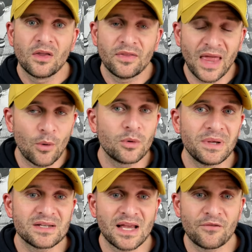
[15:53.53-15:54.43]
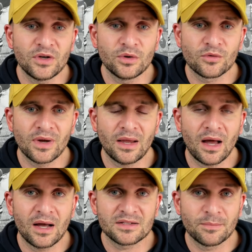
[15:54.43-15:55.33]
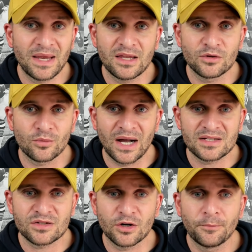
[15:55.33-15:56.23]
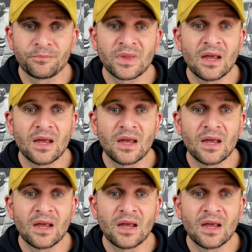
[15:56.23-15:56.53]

that would be his avenue to, uh, to making the roster.